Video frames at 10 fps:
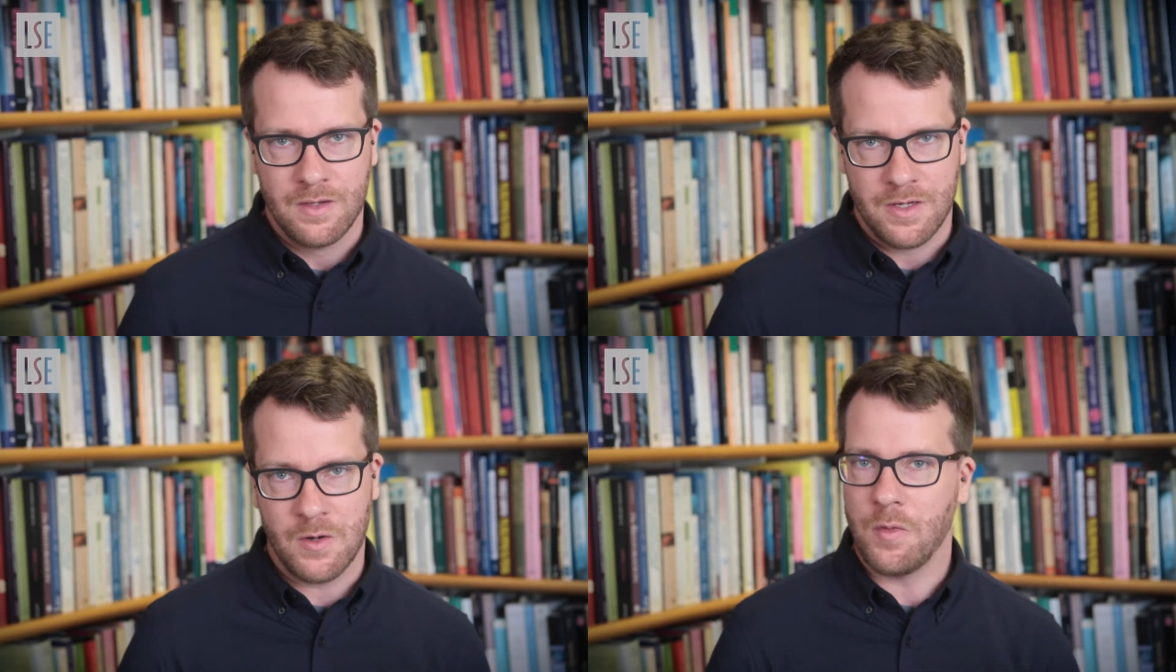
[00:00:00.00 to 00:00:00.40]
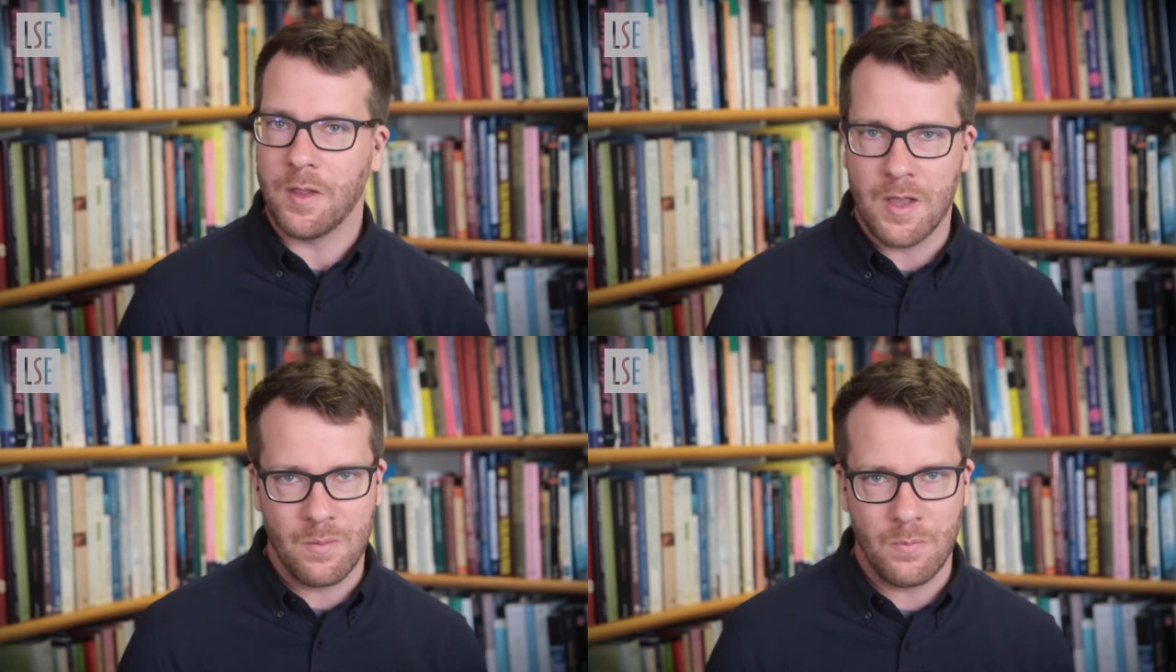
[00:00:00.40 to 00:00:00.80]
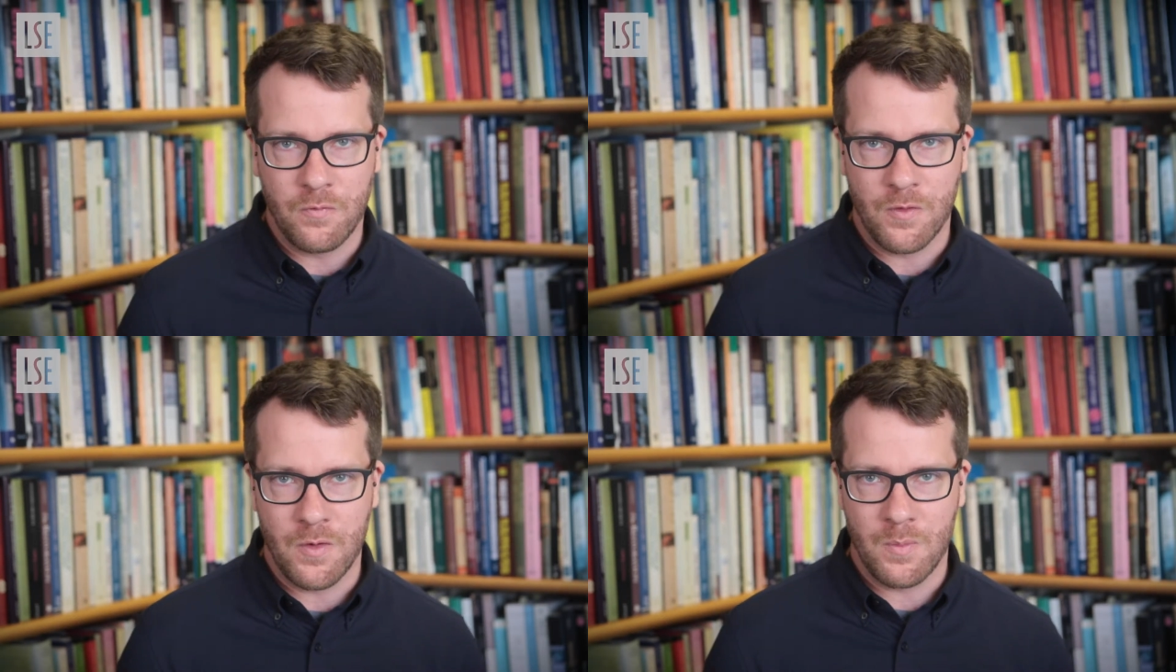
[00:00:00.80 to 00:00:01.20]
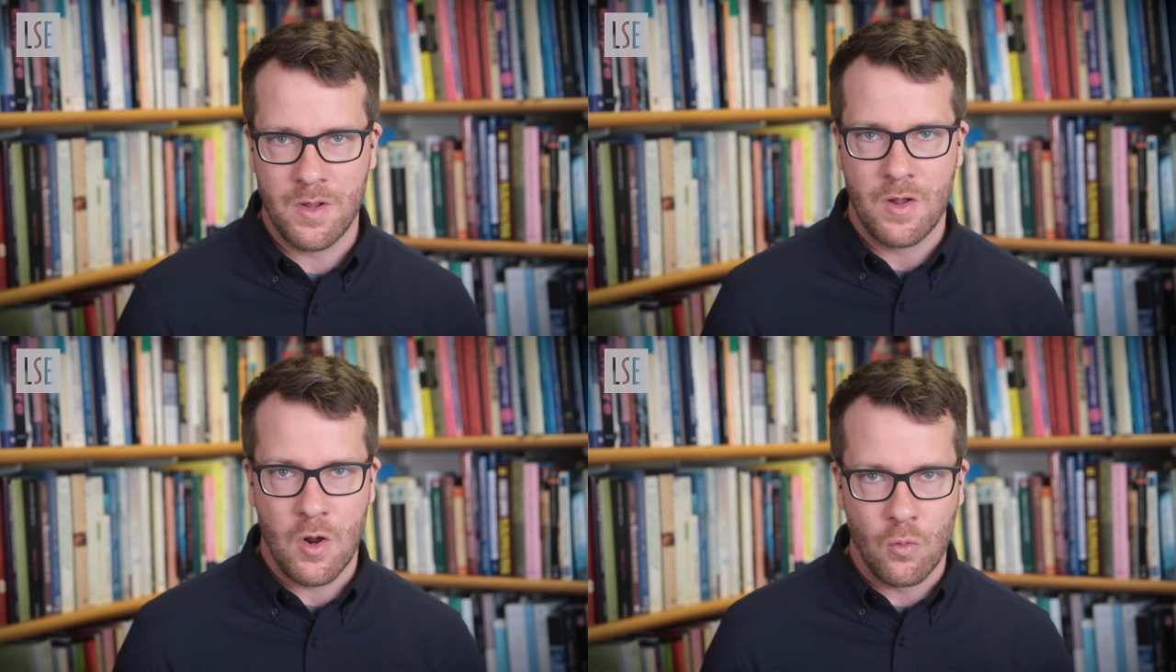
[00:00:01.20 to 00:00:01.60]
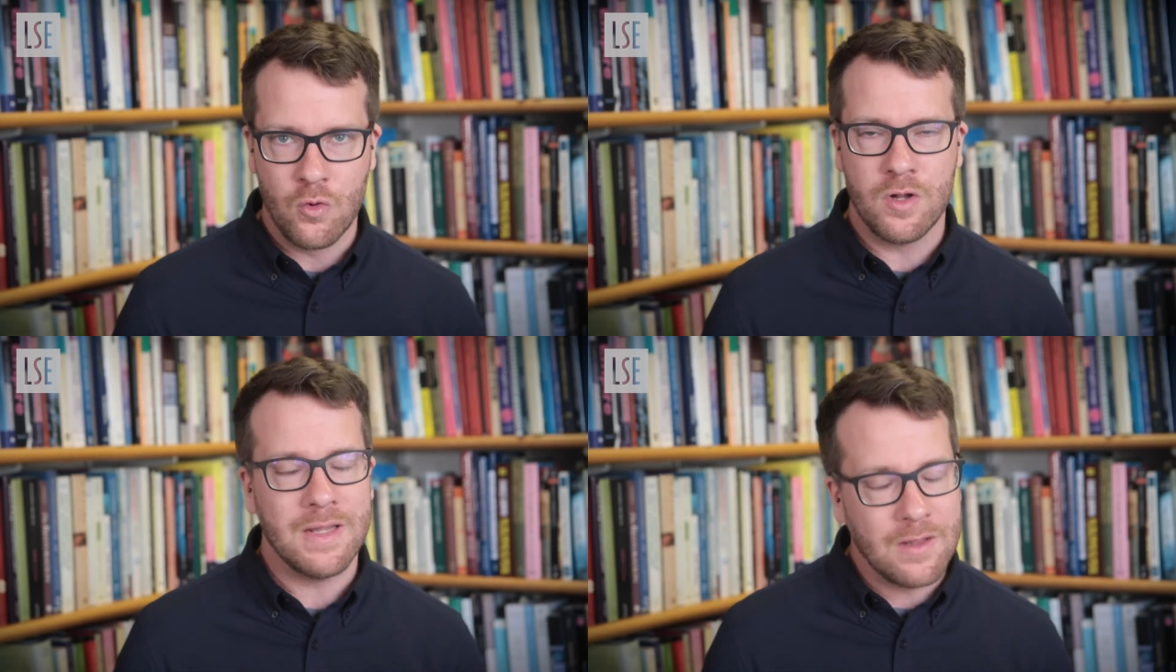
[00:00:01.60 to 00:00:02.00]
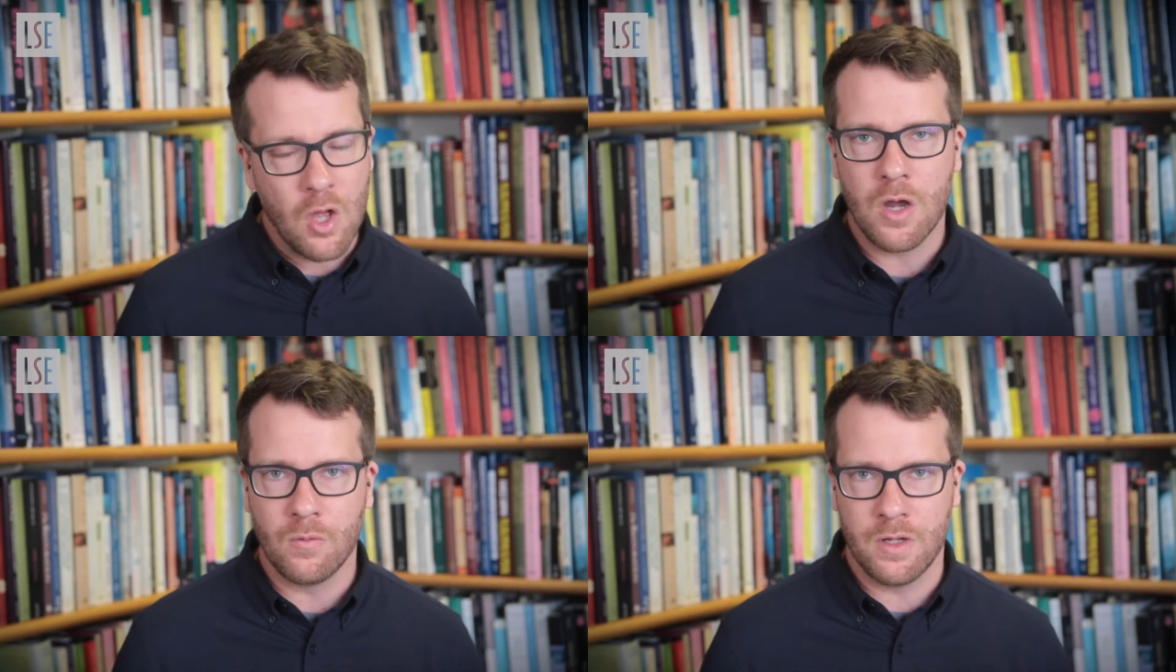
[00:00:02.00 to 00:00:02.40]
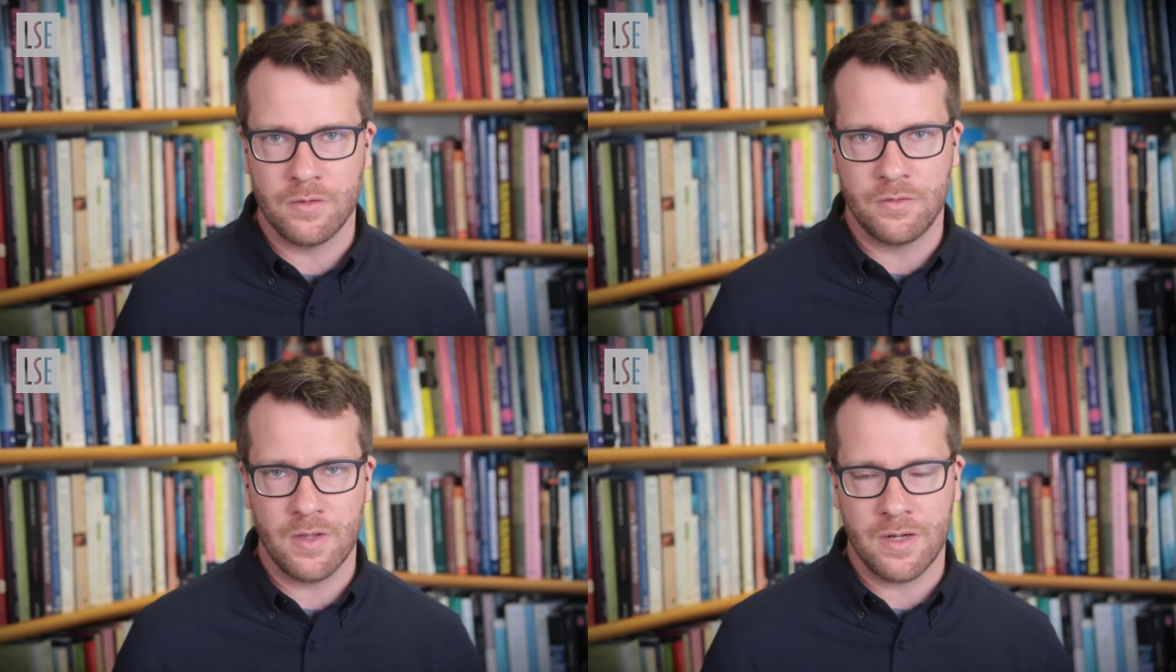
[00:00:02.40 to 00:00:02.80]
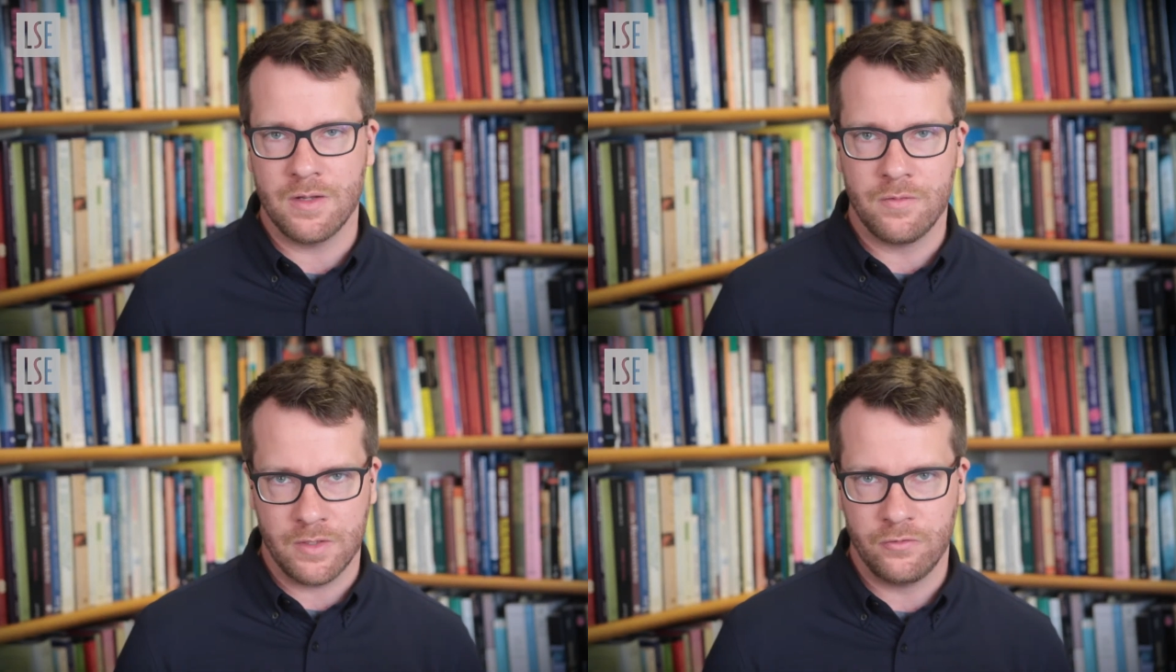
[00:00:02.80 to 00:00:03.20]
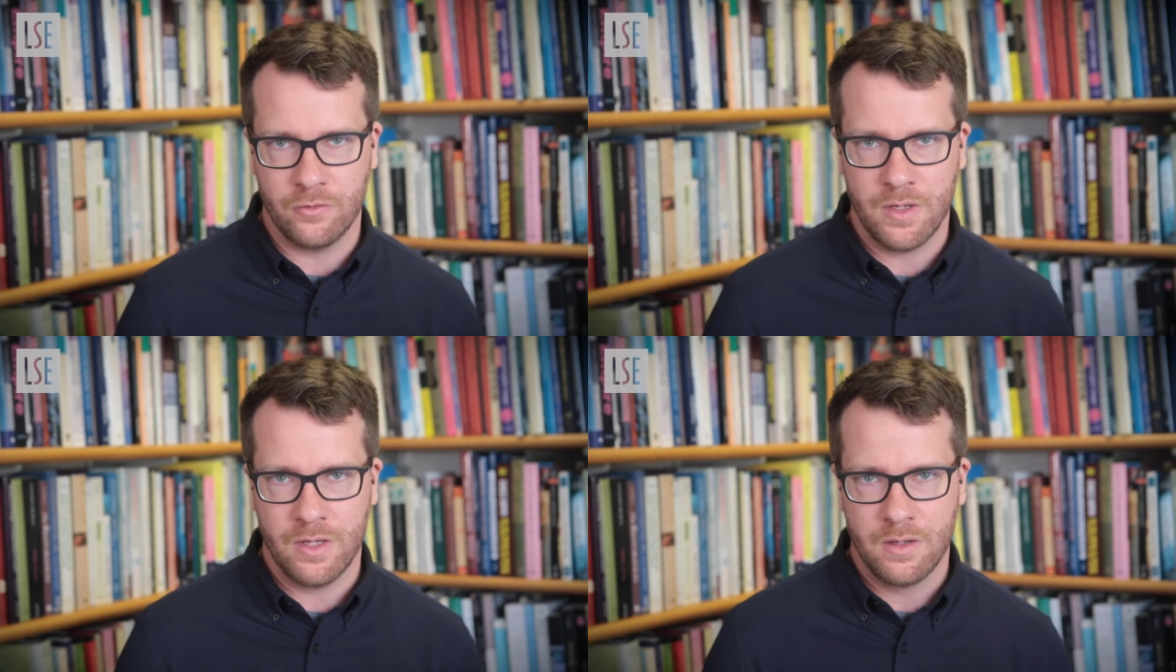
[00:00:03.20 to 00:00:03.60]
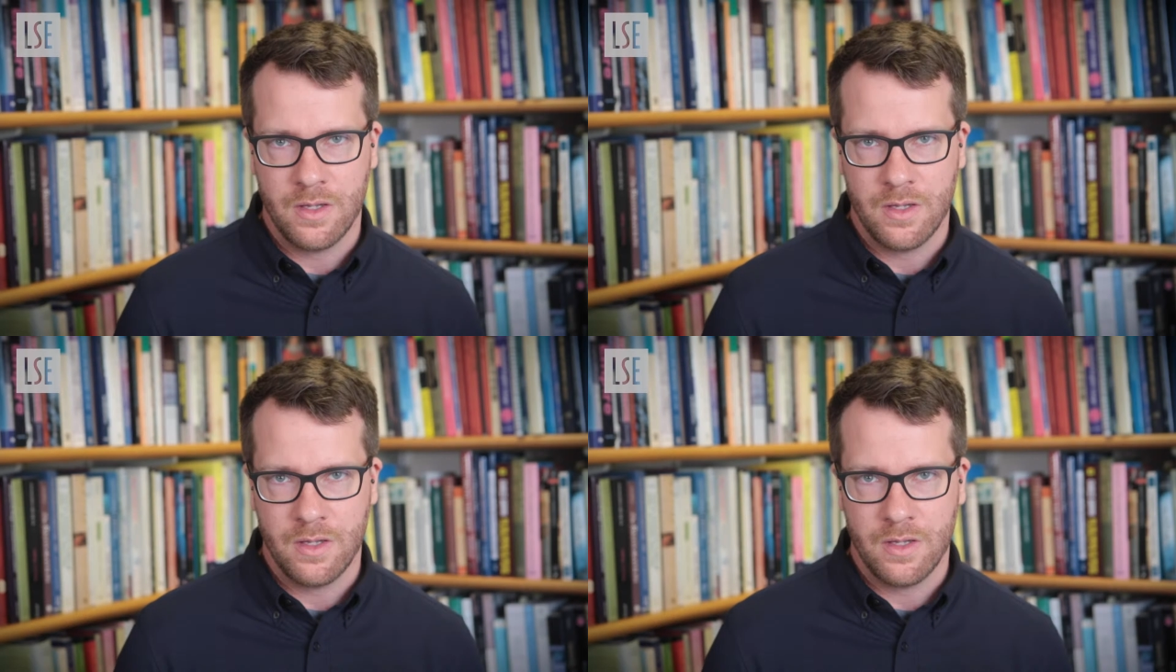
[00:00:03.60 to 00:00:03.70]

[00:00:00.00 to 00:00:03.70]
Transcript: you know, that come from a really long run study of history.